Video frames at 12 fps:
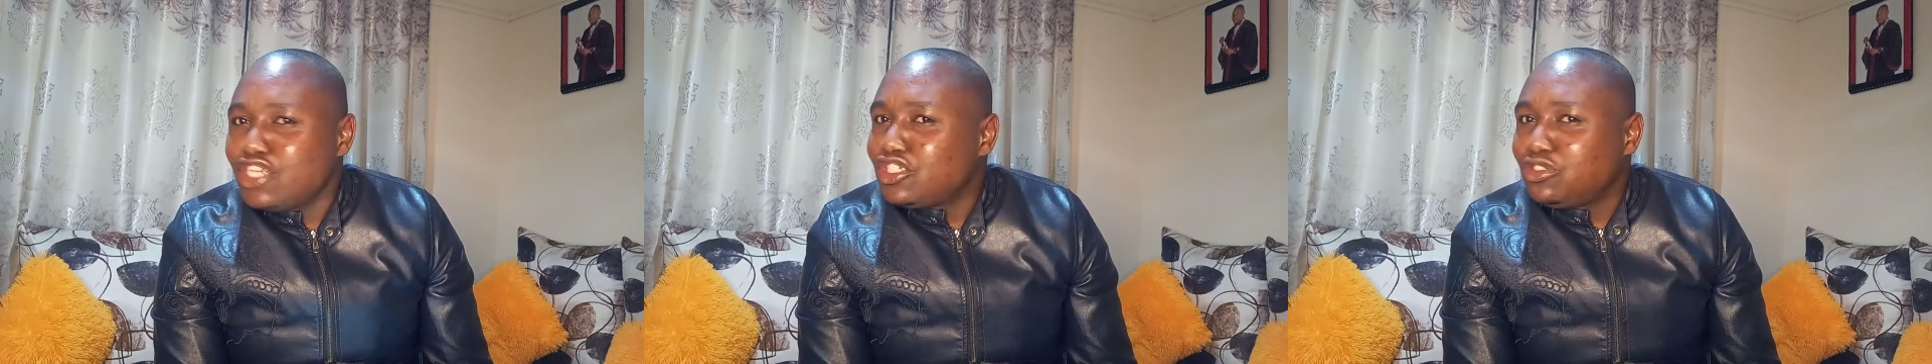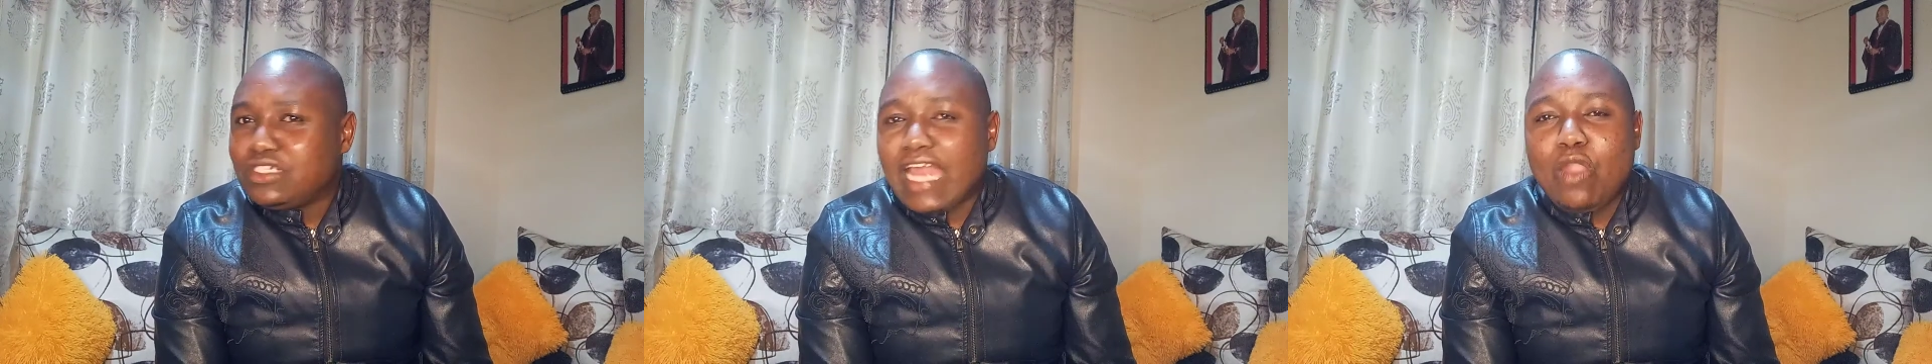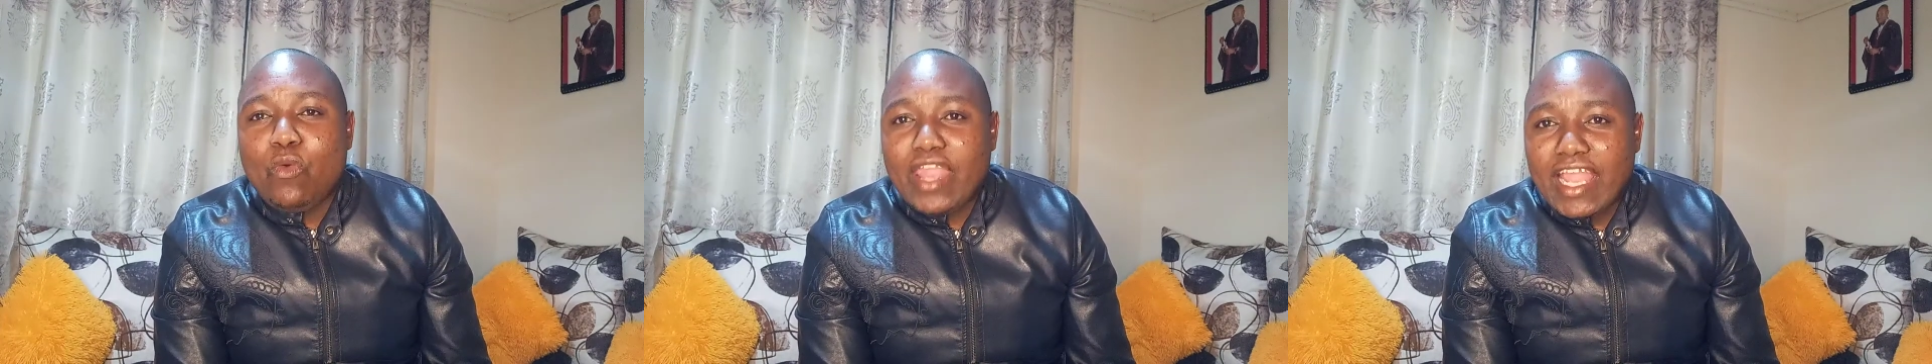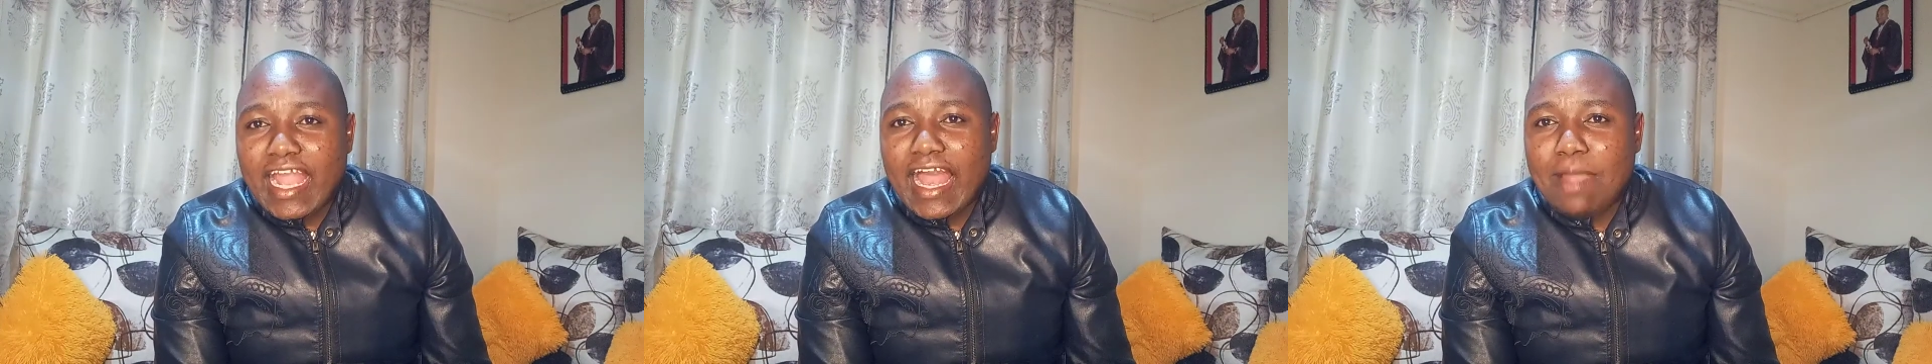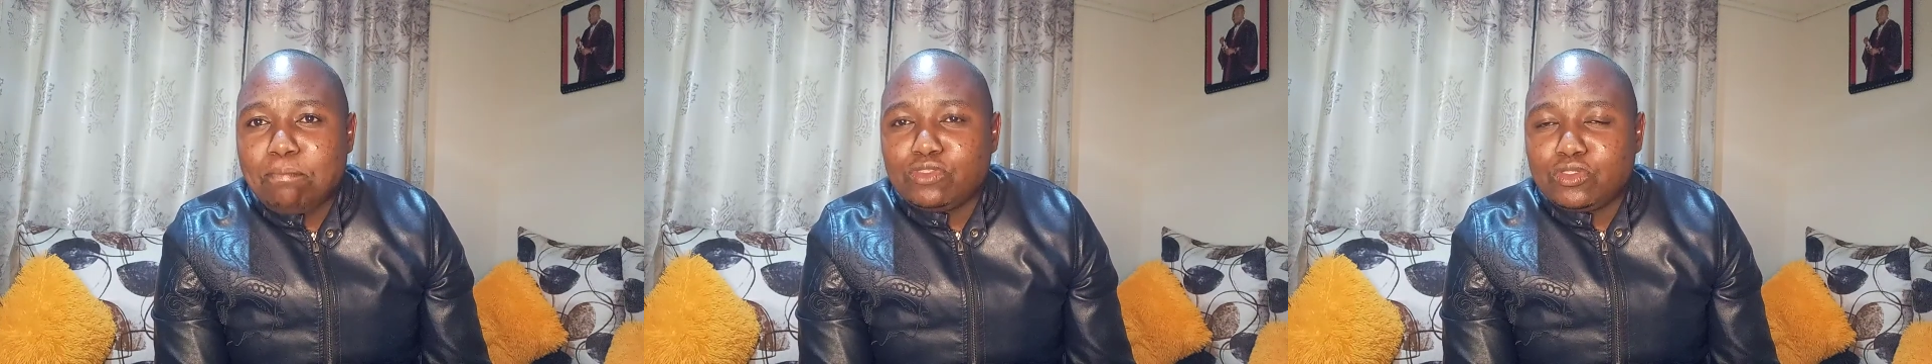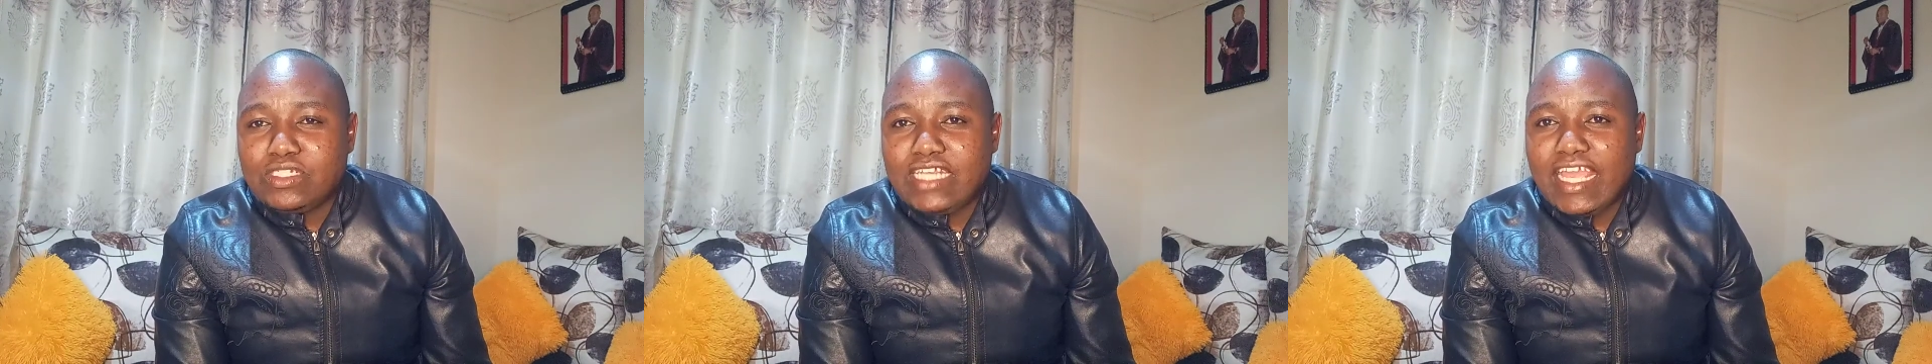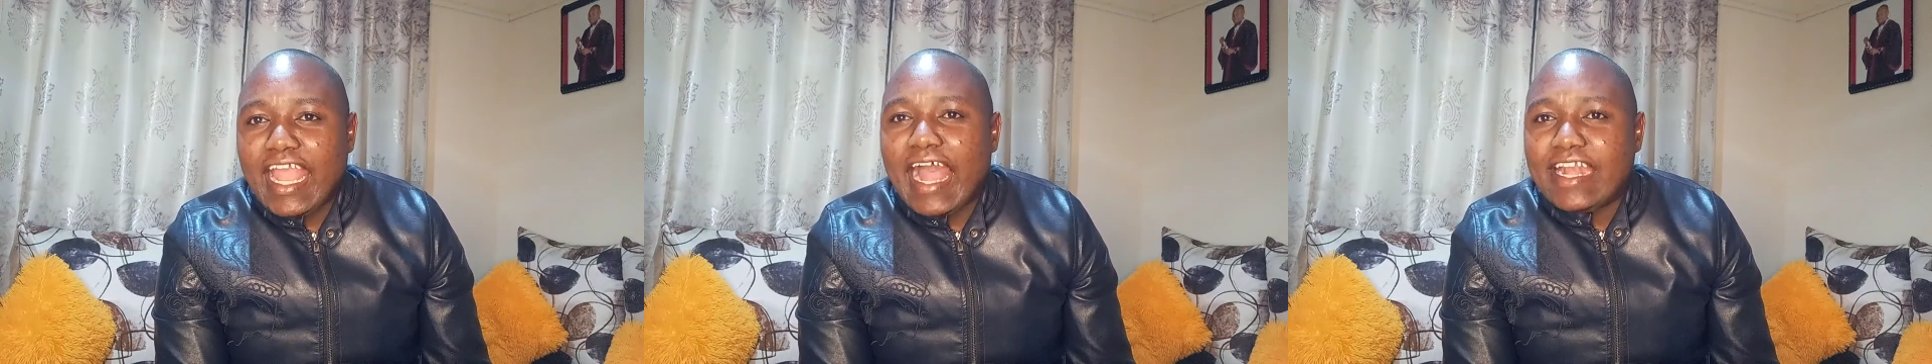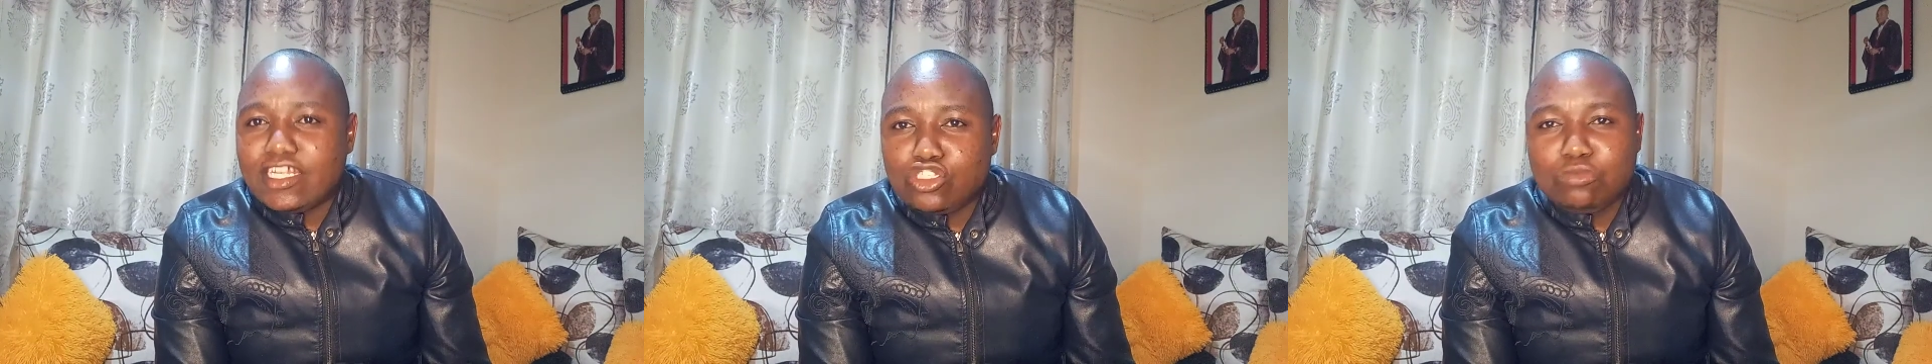Should I wake up today
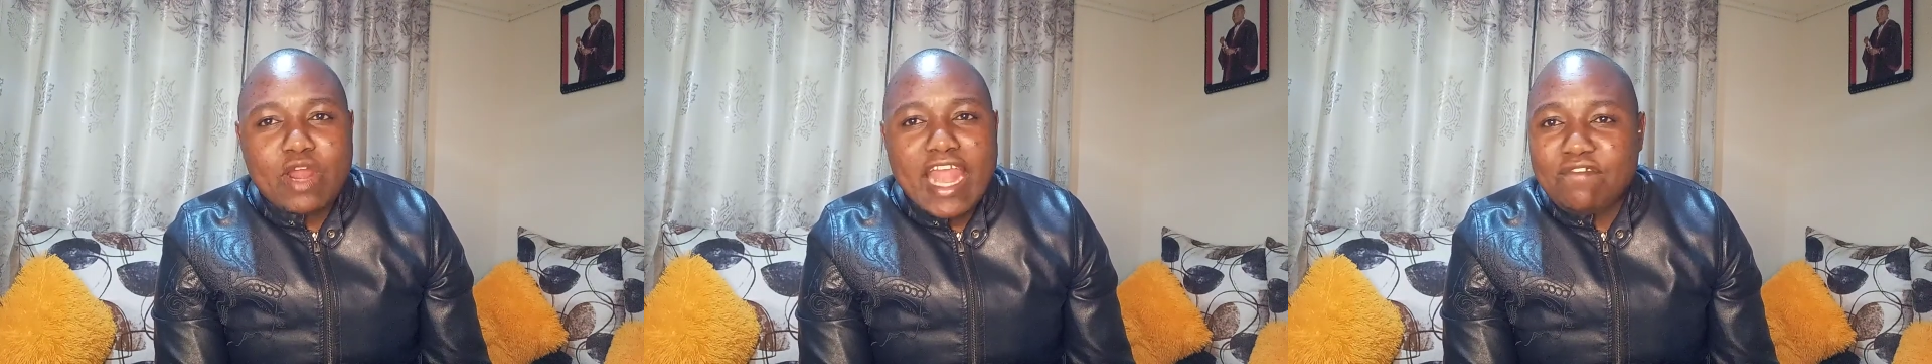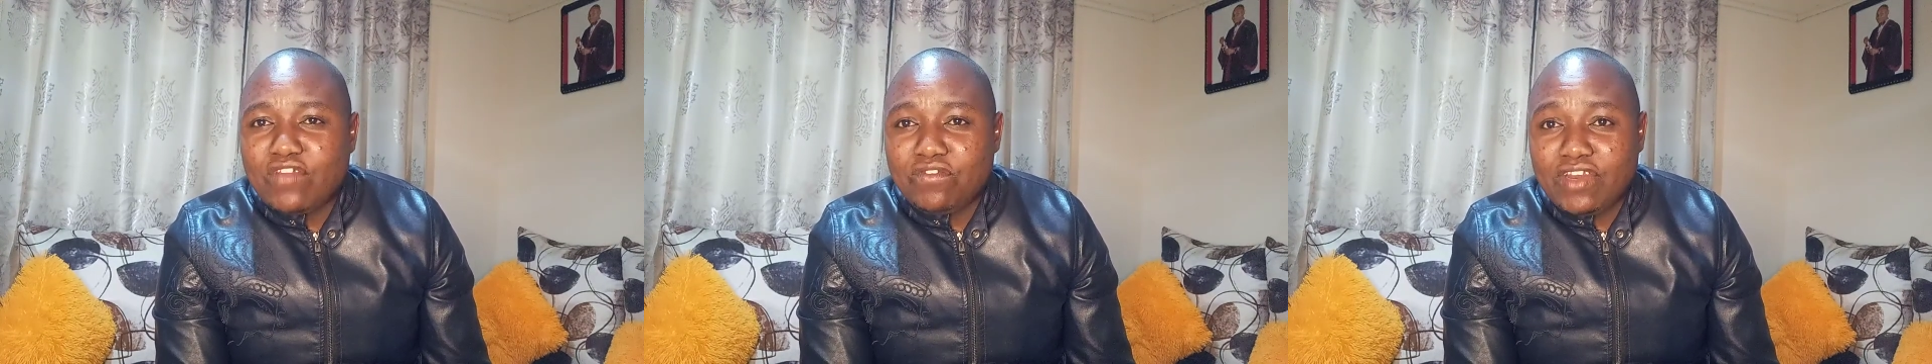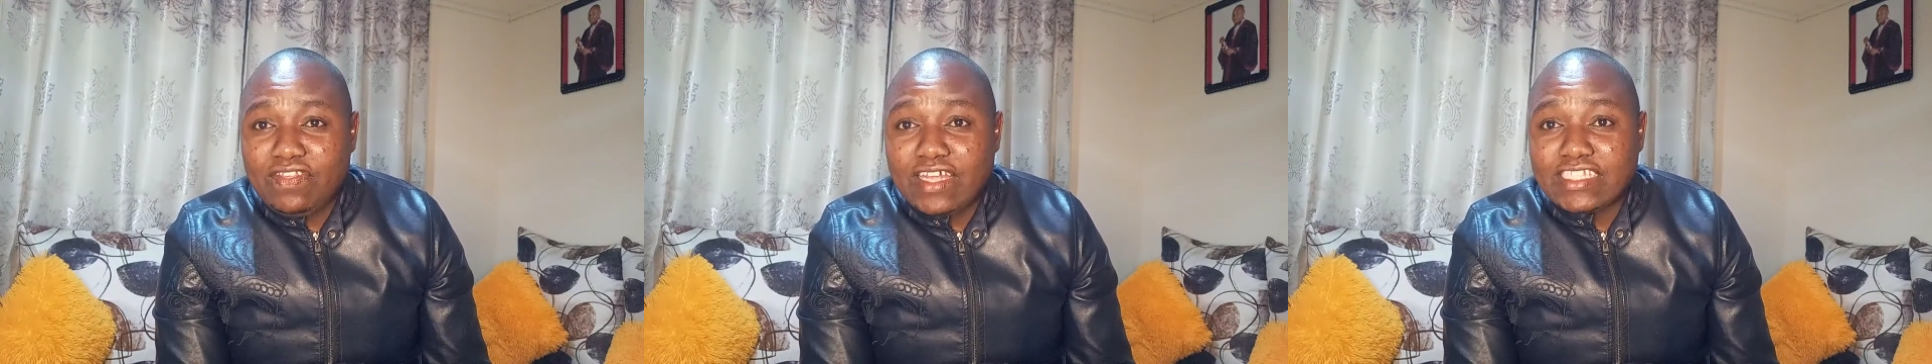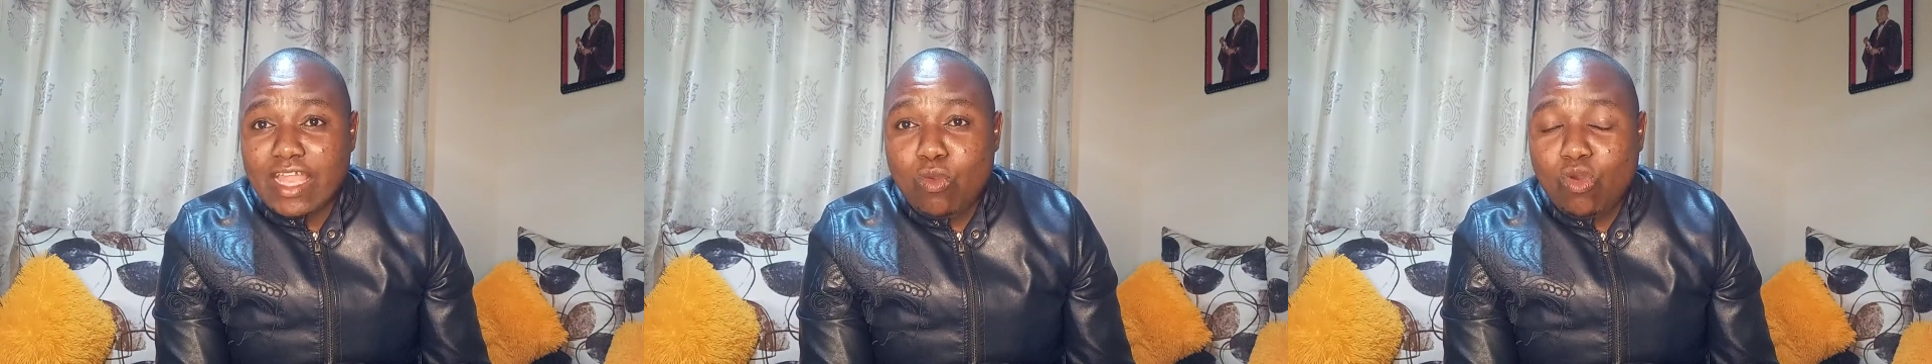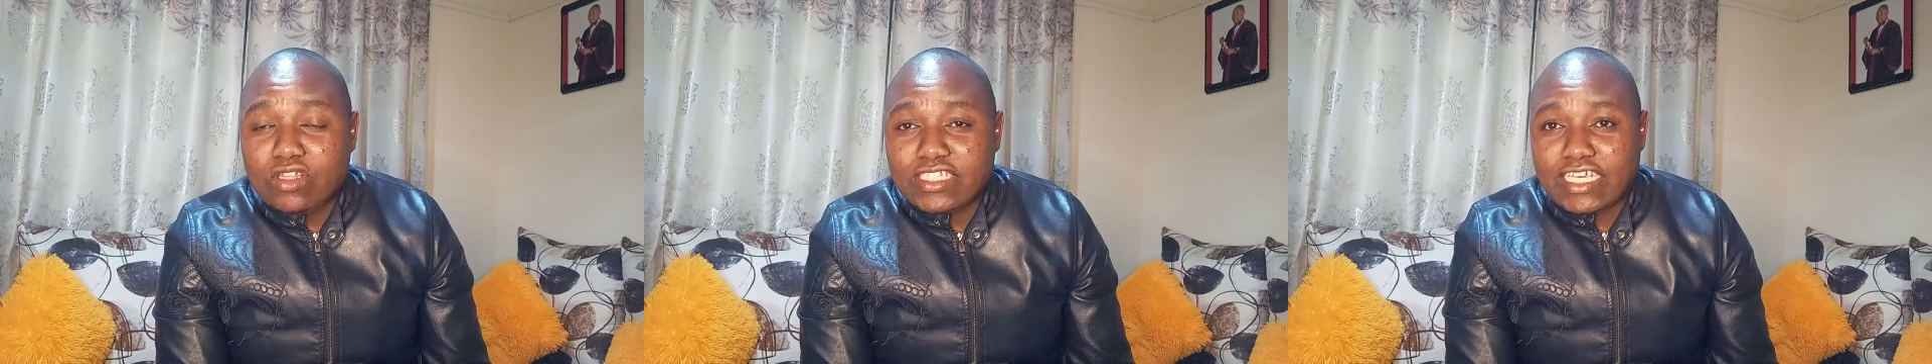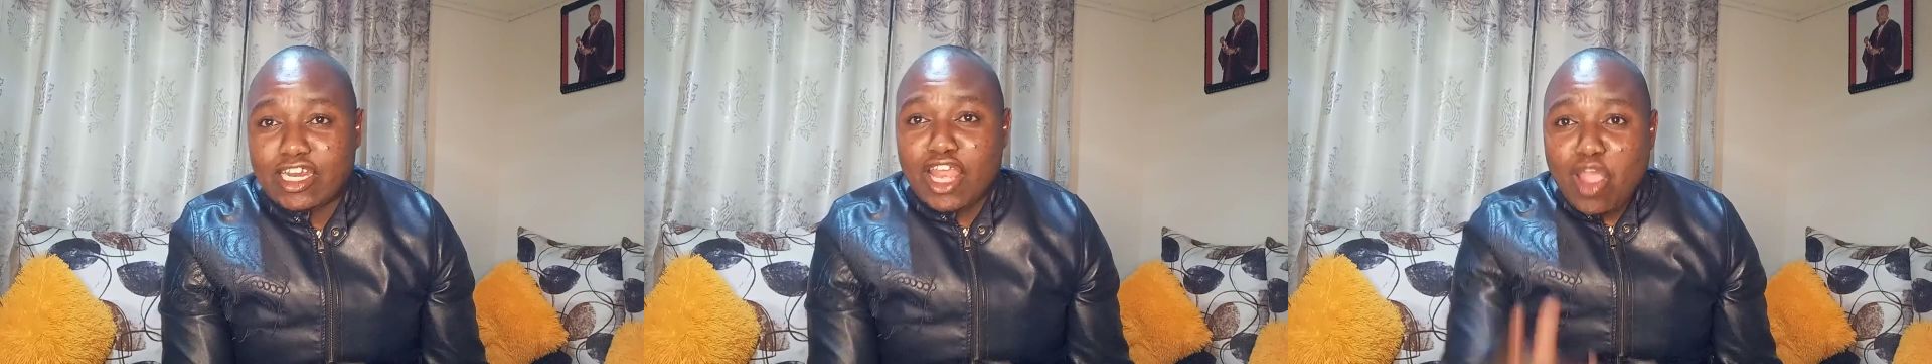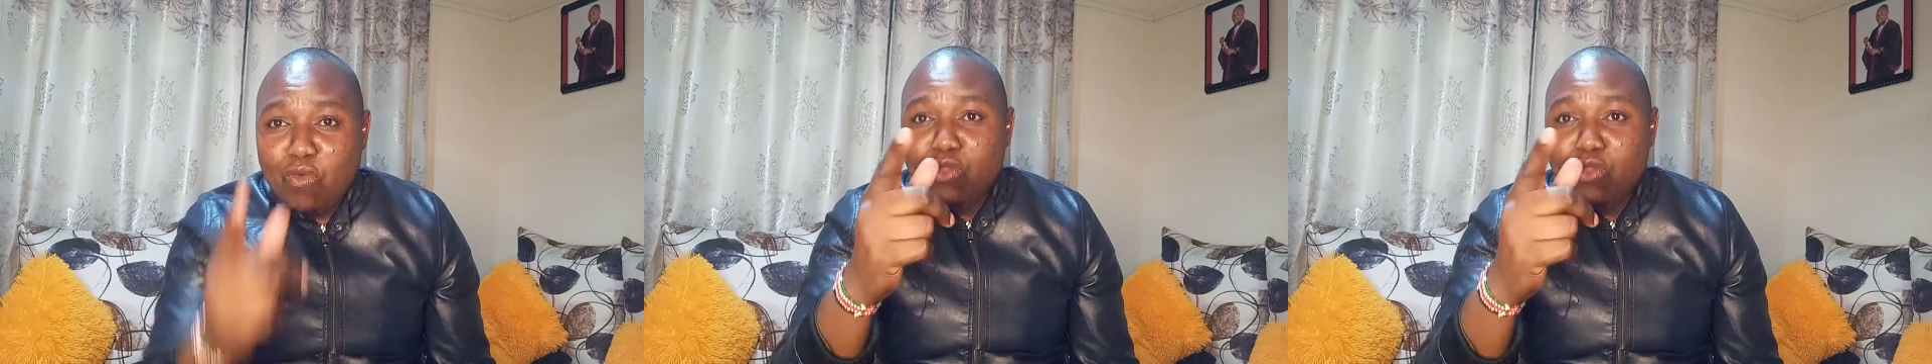and tomorrow I have everything that I wanted?